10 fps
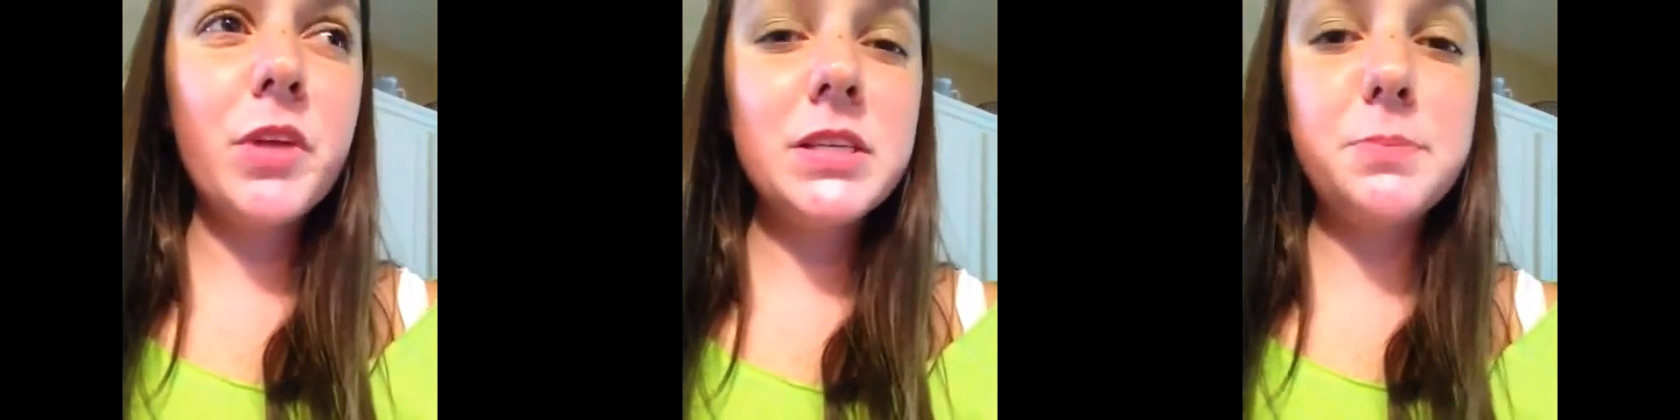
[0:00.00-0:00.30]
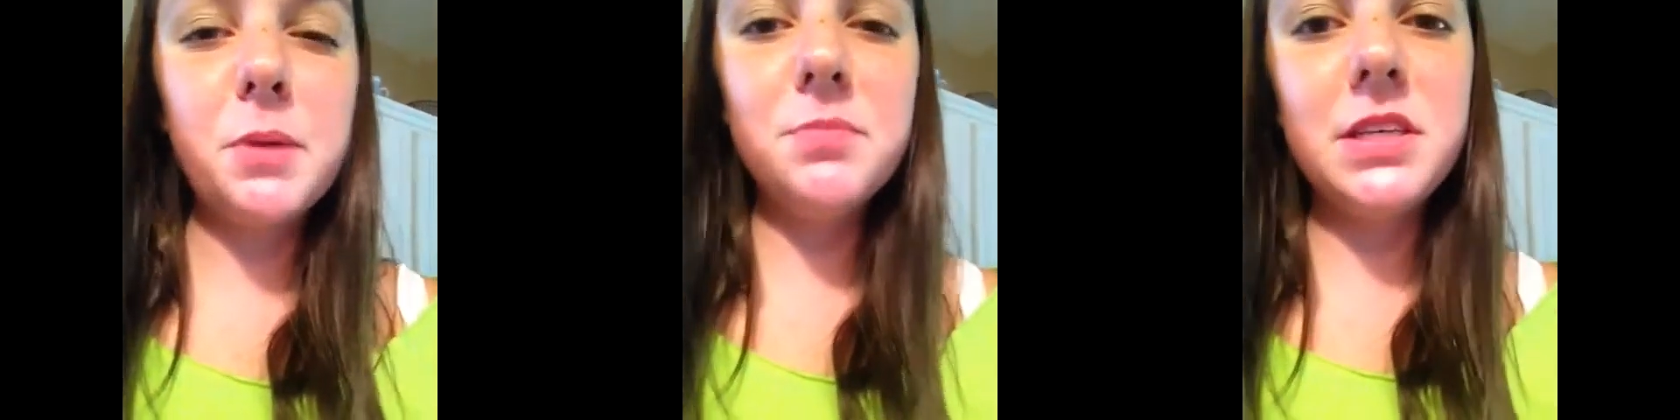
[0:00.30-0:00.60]

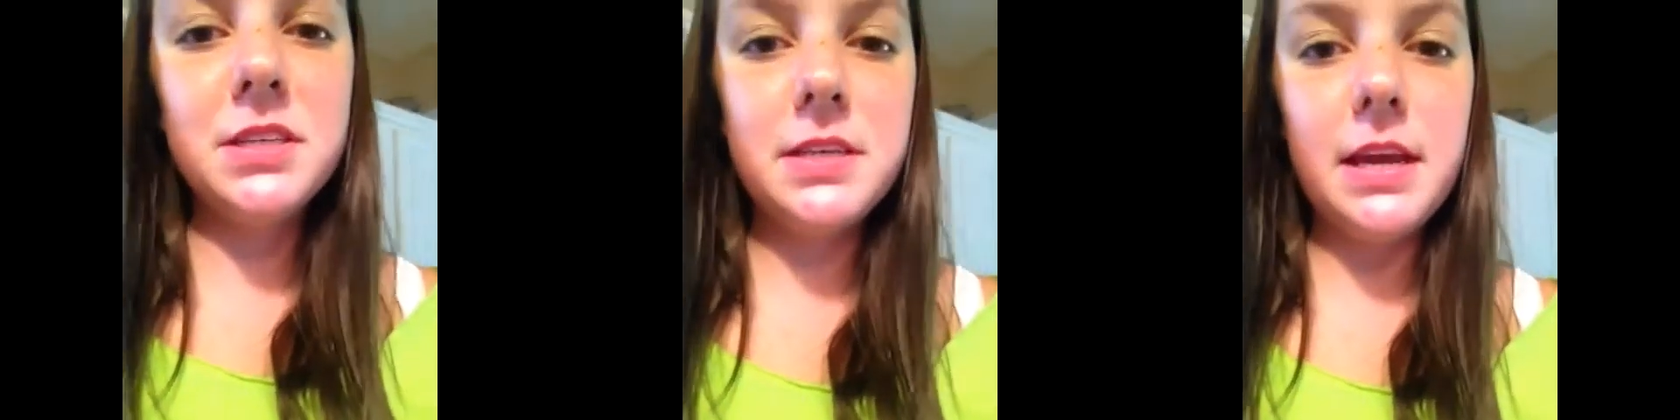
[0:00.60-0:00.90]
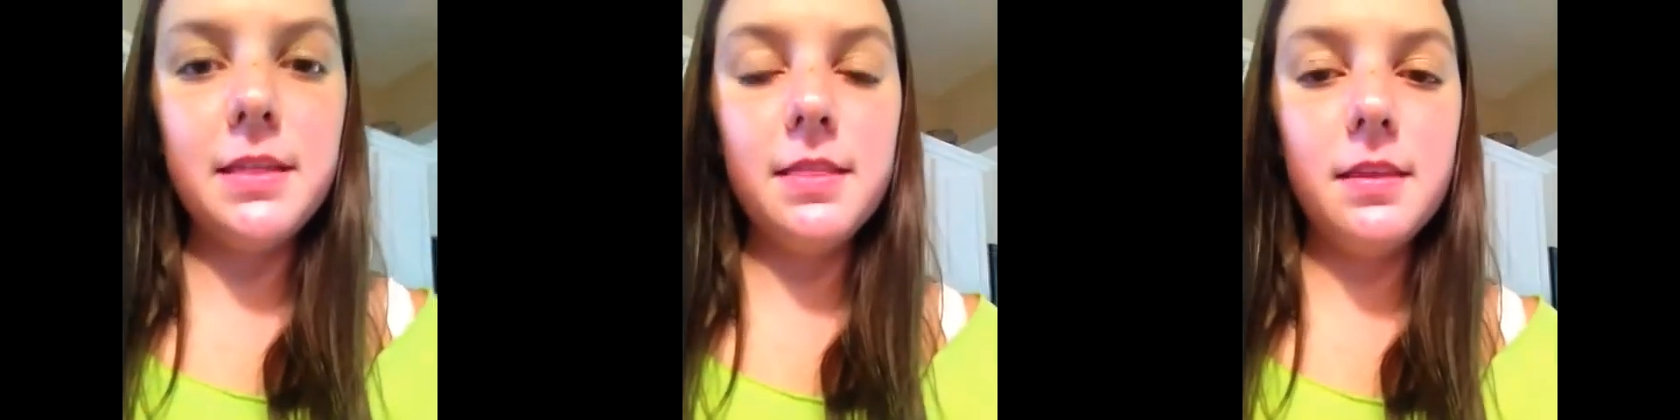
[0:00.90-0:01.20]
September
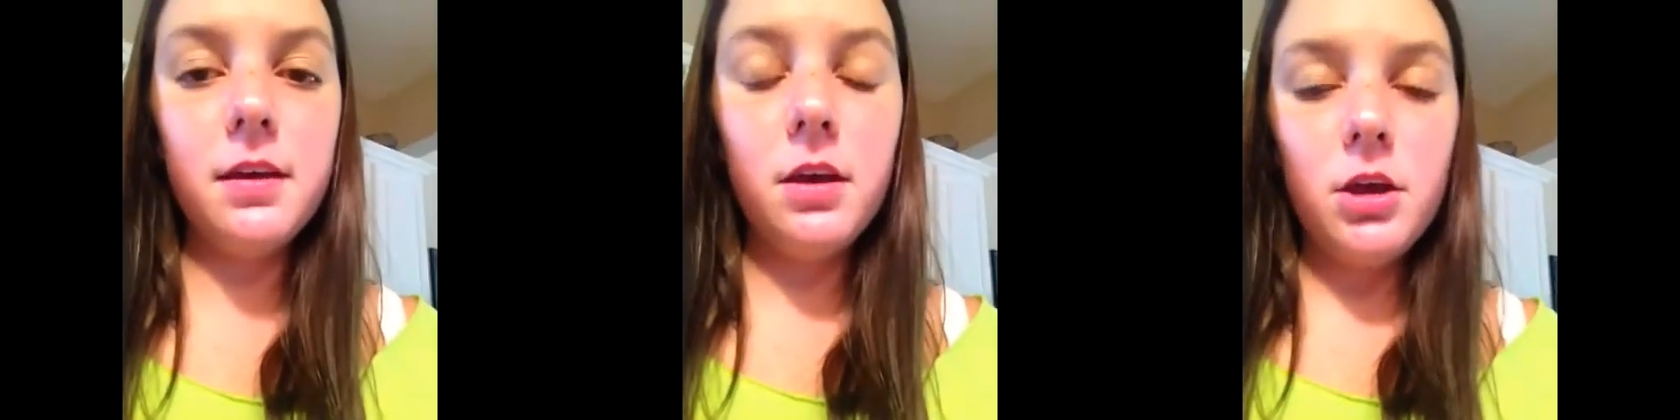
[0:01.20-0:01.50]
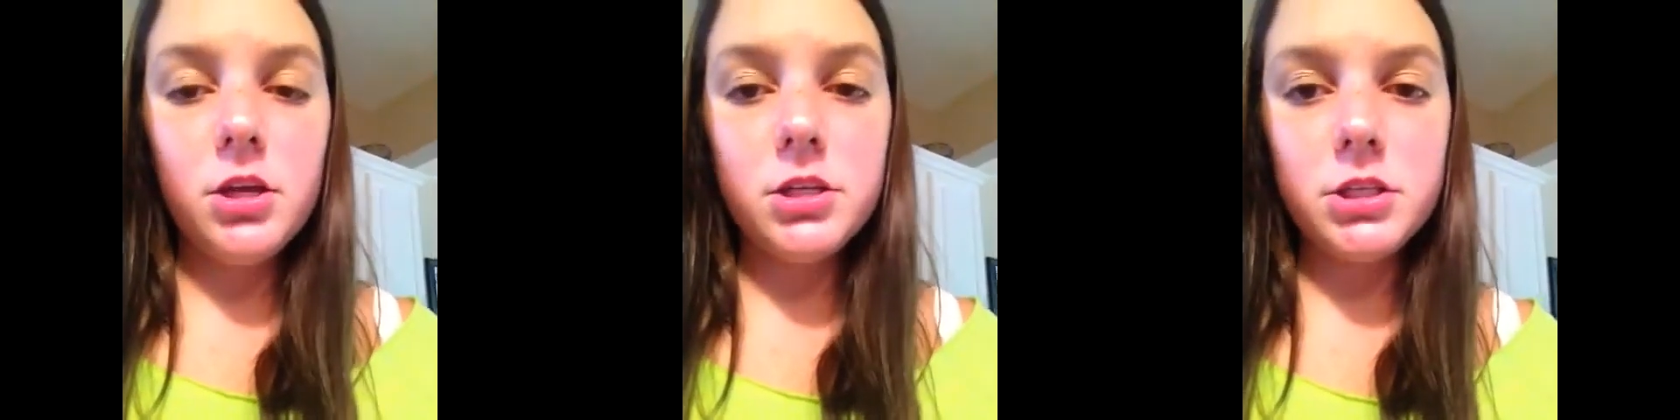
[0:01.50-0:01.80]
16th.
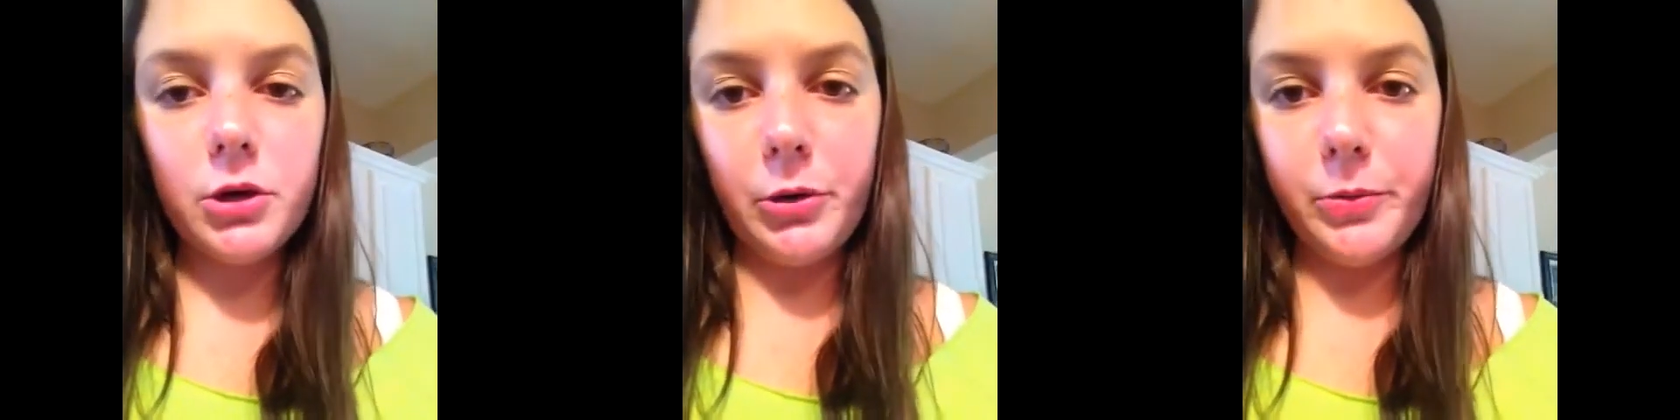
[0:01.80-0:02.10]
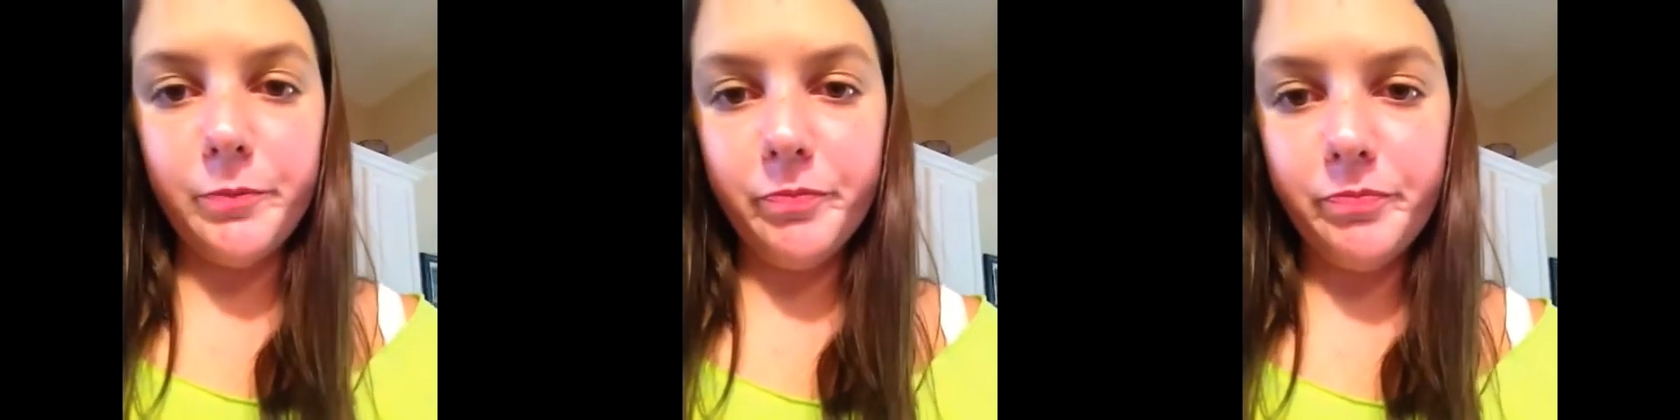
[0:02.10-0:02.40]

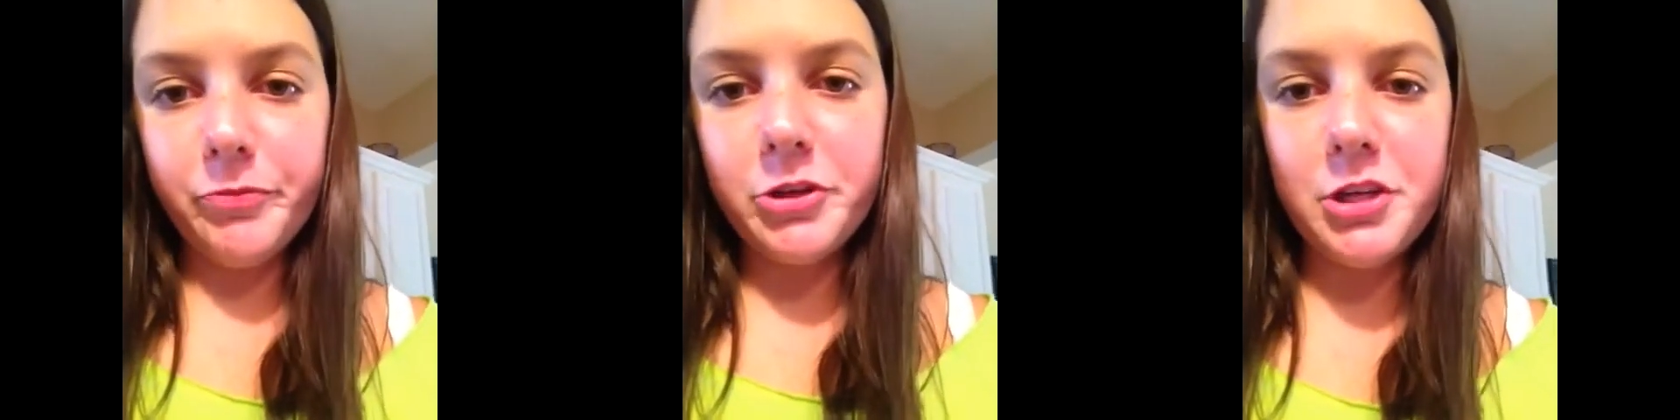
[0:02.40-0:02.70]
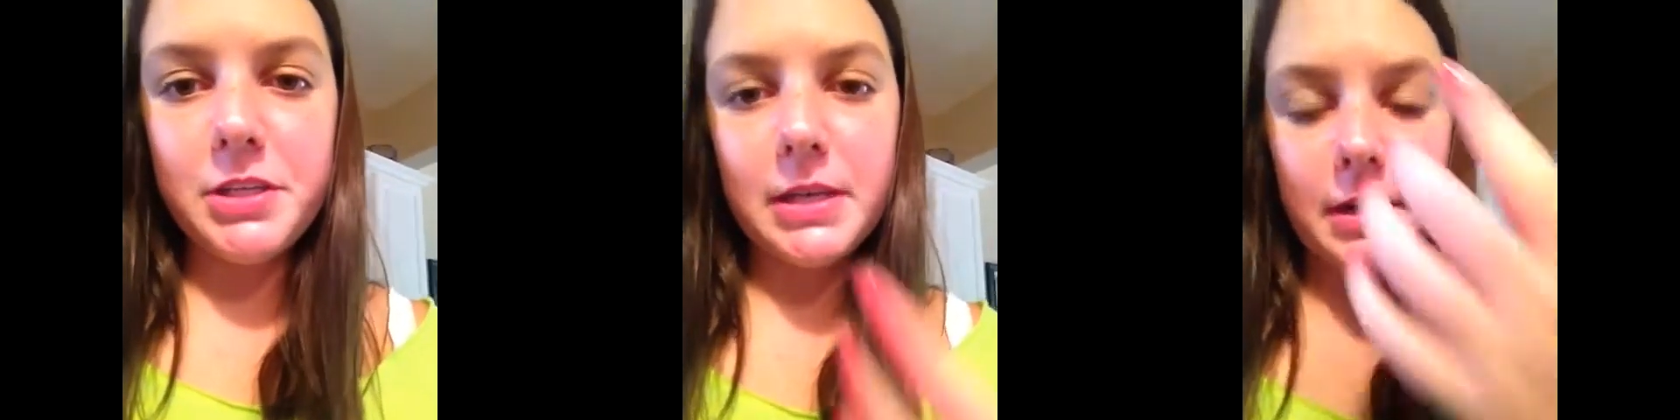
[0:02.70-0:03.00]
So
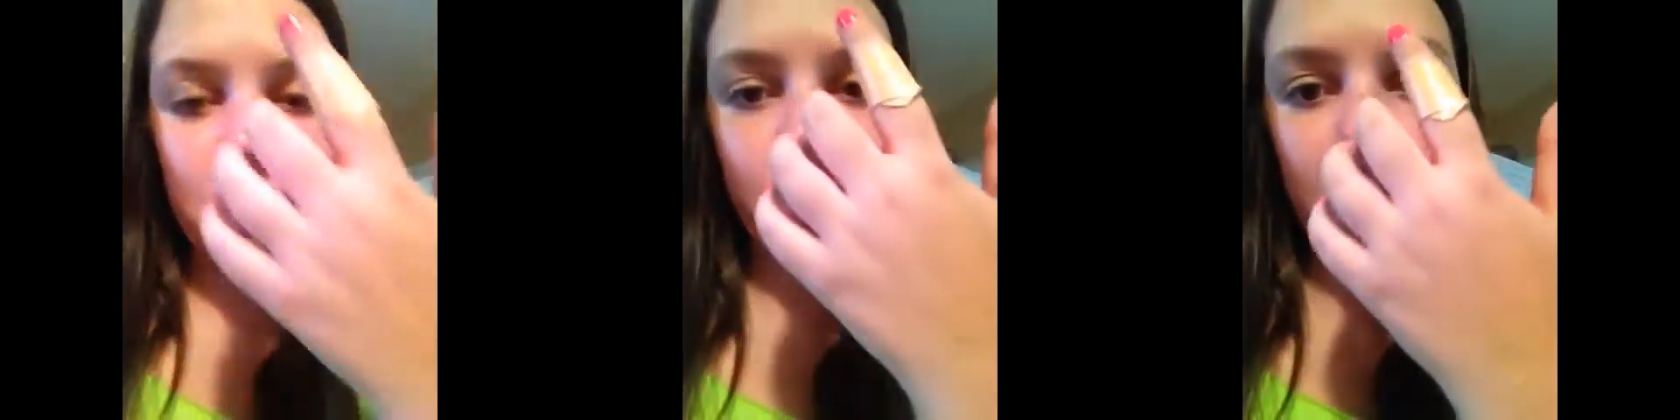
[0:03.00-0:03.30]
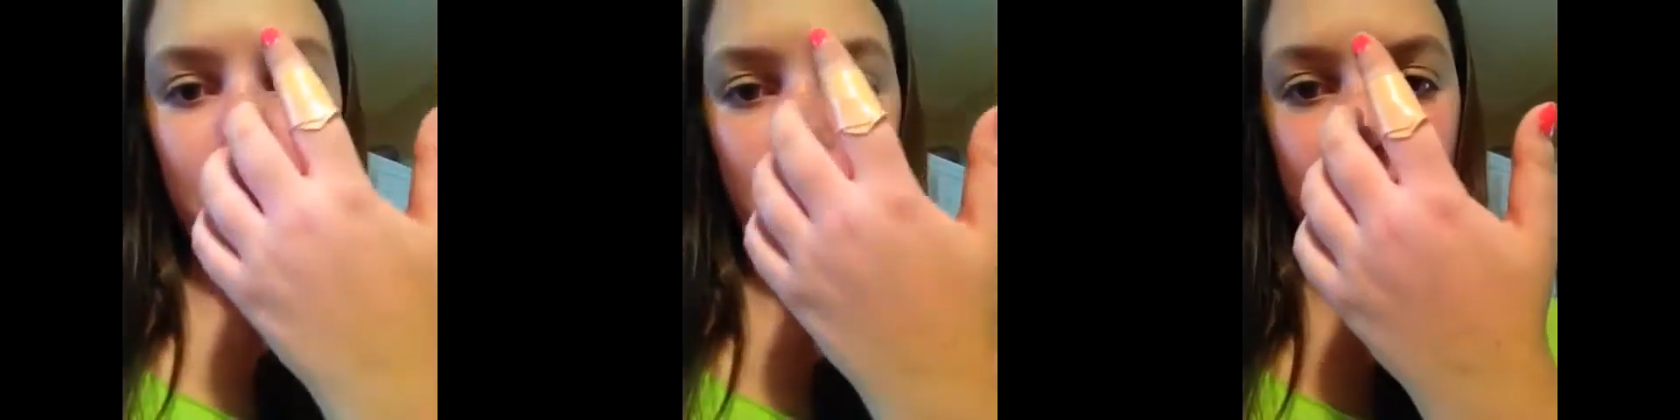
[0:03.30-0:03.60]
she sent it to
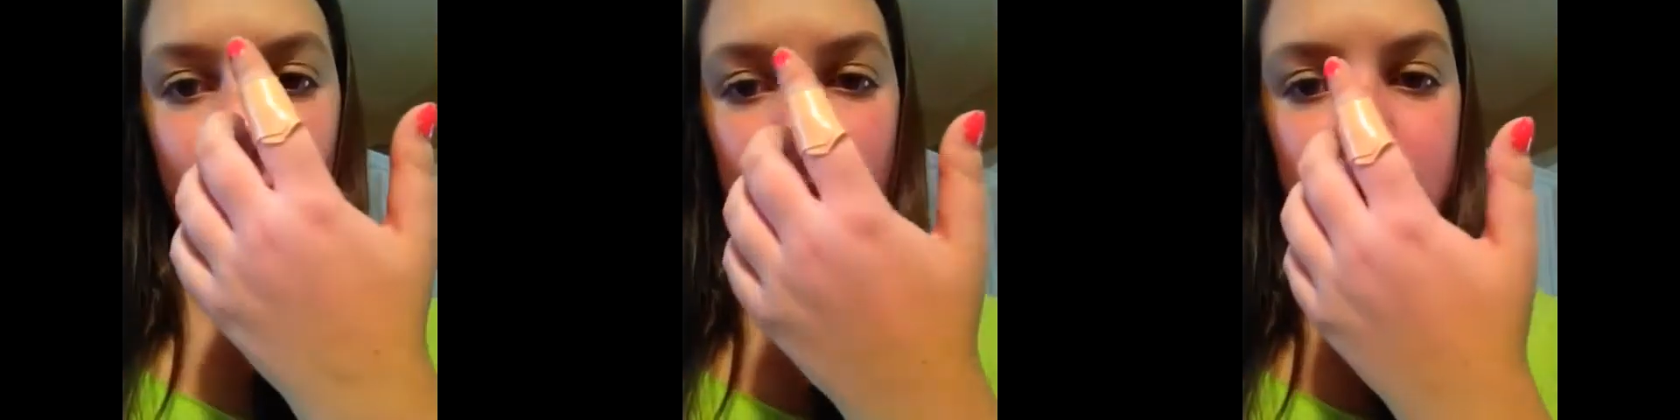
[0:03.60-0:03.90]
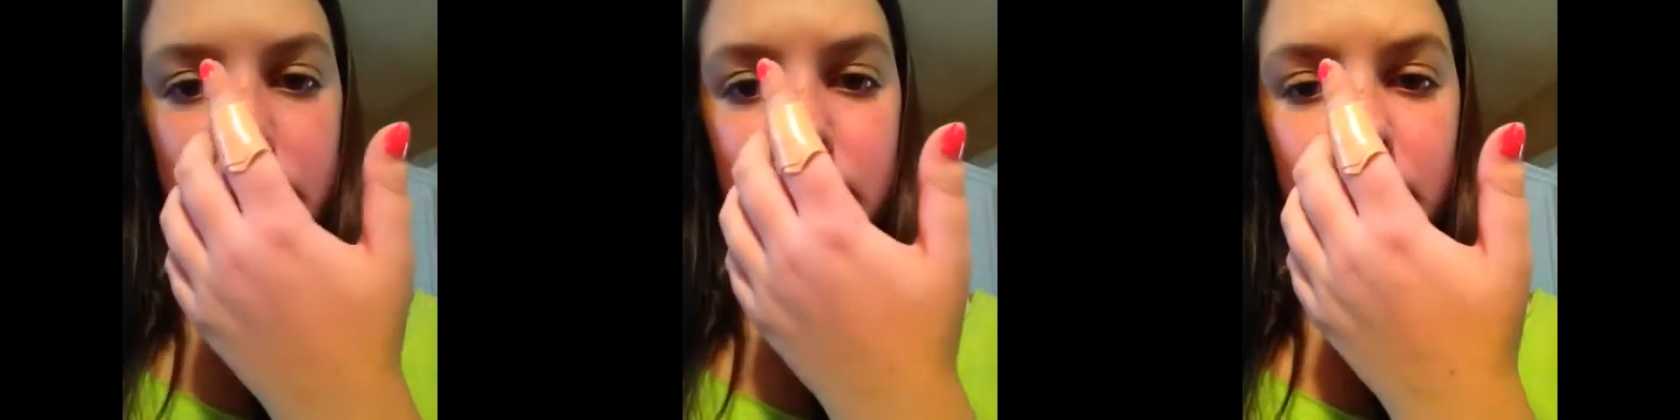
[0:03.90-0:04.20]
me
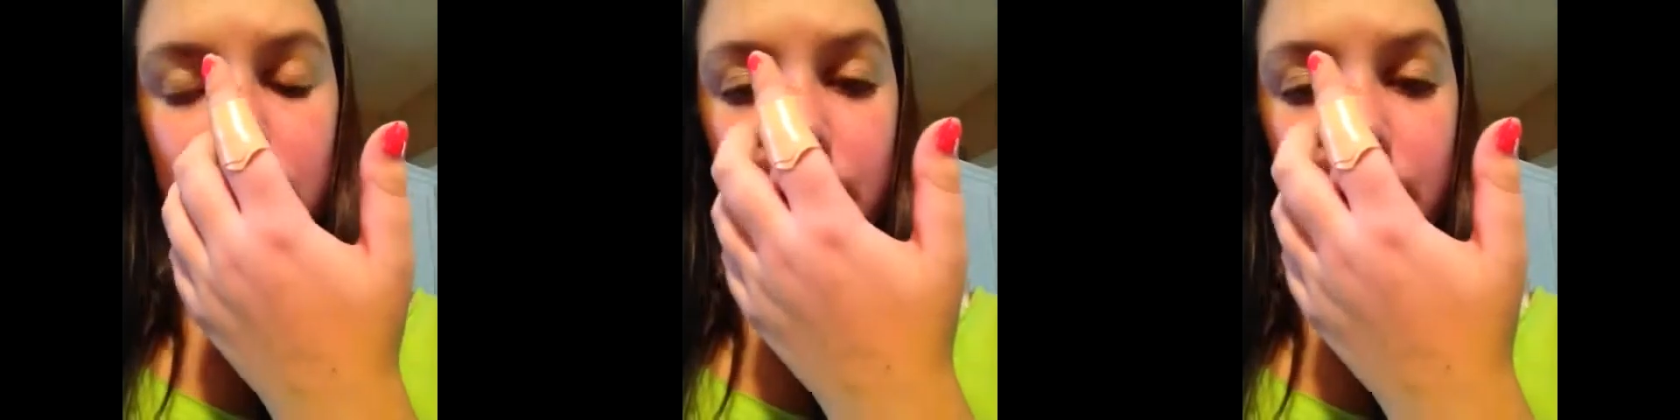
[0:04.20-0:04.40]
because